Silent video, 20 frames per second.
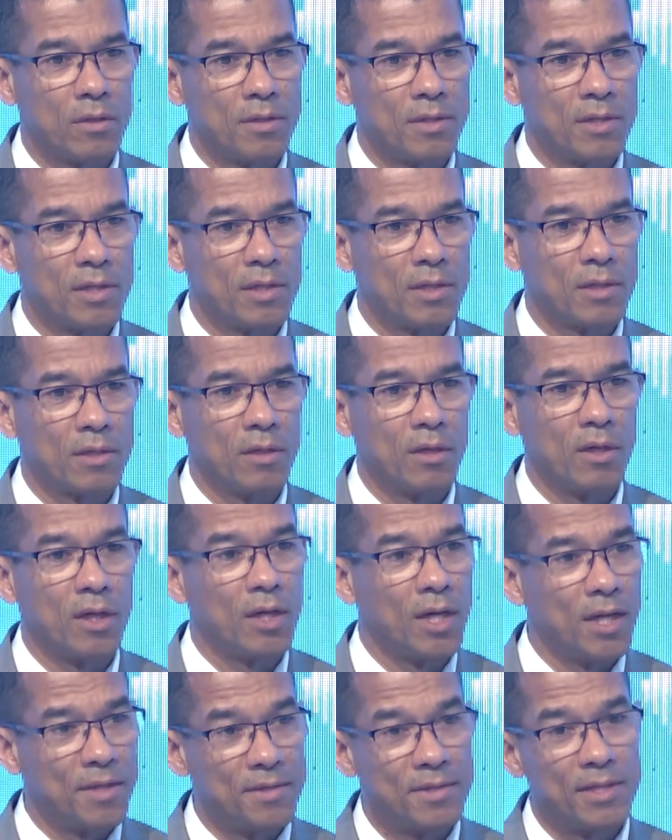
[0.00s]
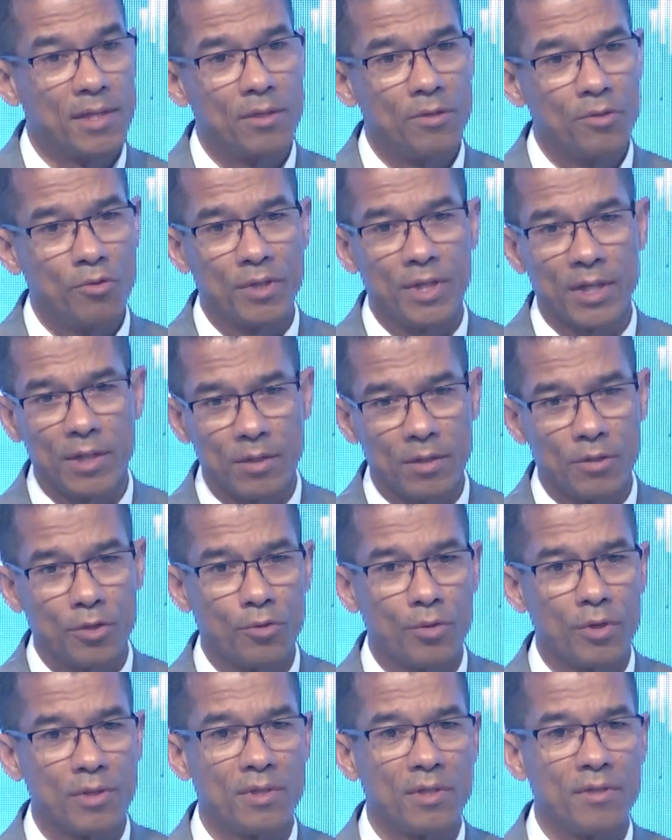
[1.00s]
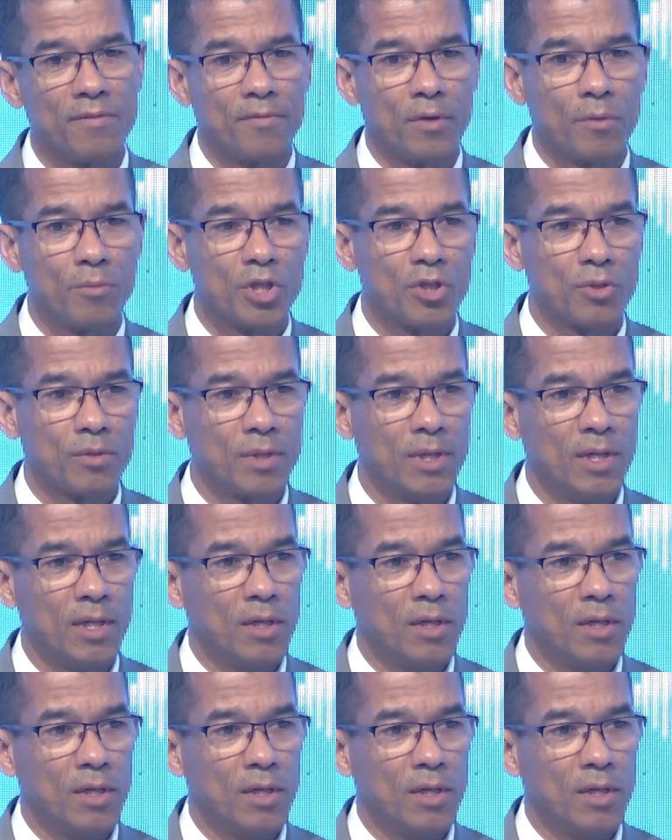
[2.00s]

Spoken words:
this, and then you can trust the information.